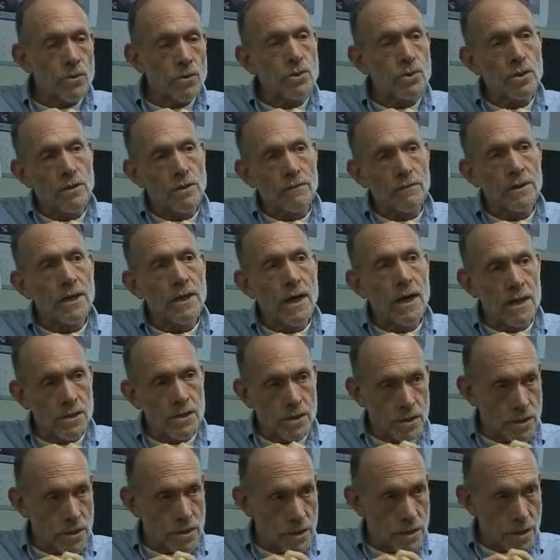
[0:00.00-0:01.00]
evolution
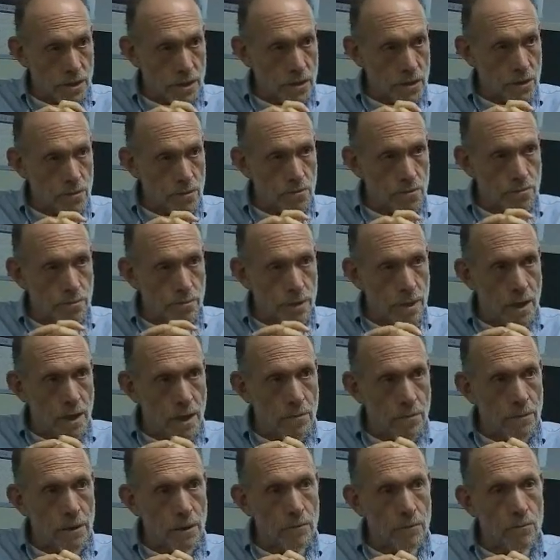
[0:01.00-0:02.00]
of consciousness,
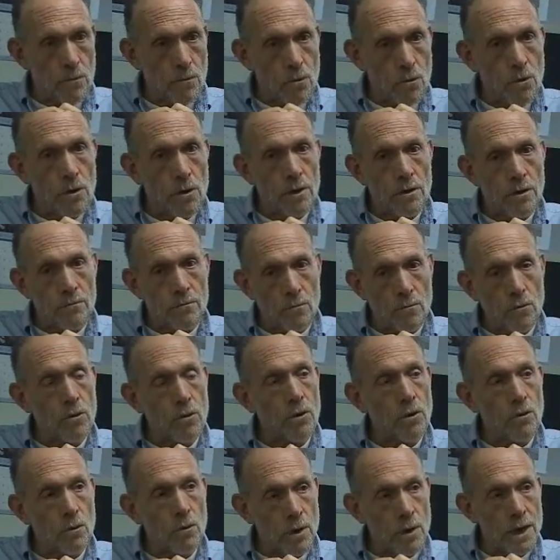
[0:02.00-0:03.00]
becoming more
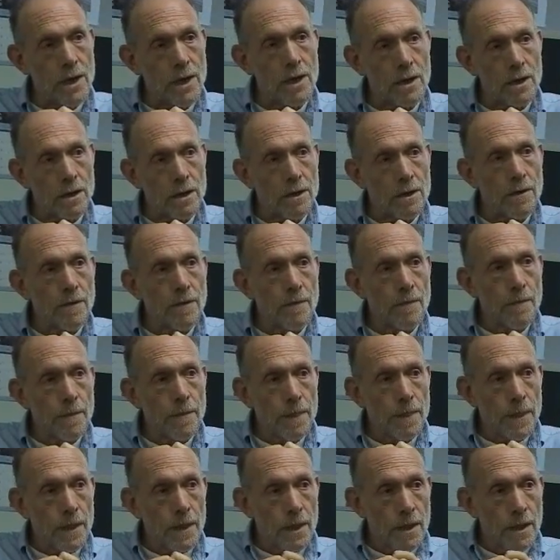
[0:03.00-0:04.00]
and more aware
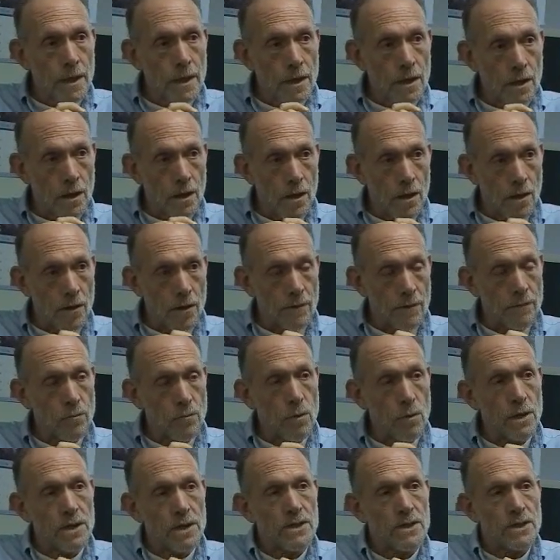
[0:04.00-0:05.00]

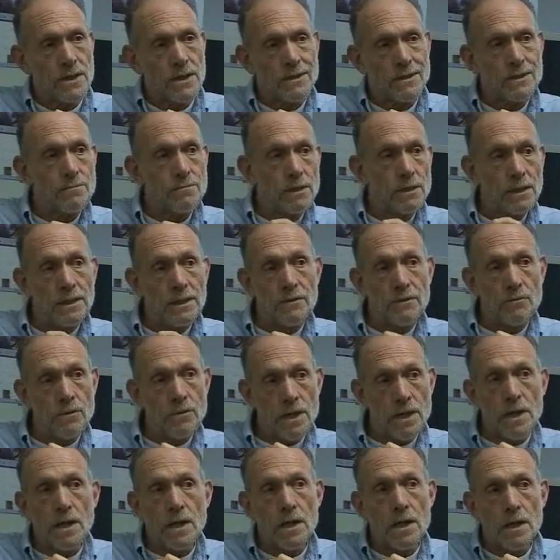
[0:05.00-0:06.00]
of what is
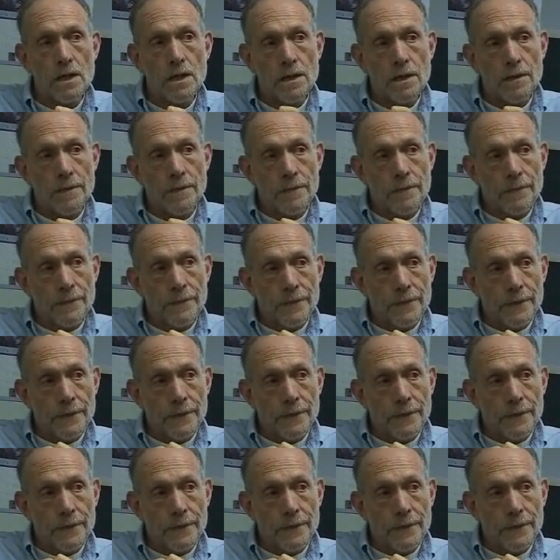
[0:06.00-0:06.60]
ultimately real,